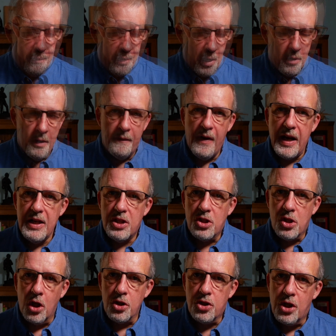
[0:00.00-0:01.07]
Now, the vise
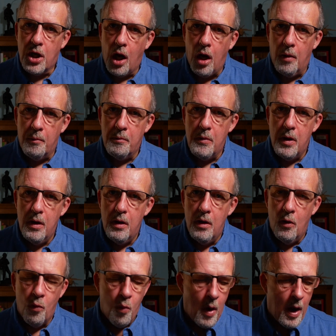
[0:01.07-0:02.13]
does come
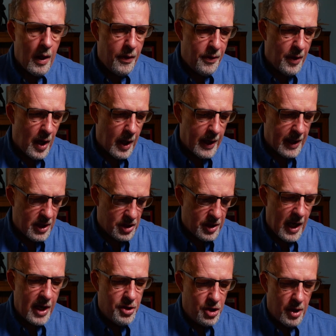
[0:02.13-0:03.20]
with an
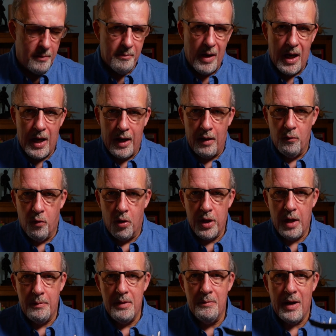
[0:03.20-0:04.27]
extension bar, and what do
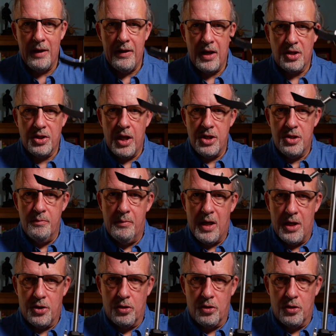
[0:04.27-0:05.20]
I mean by the extension bar?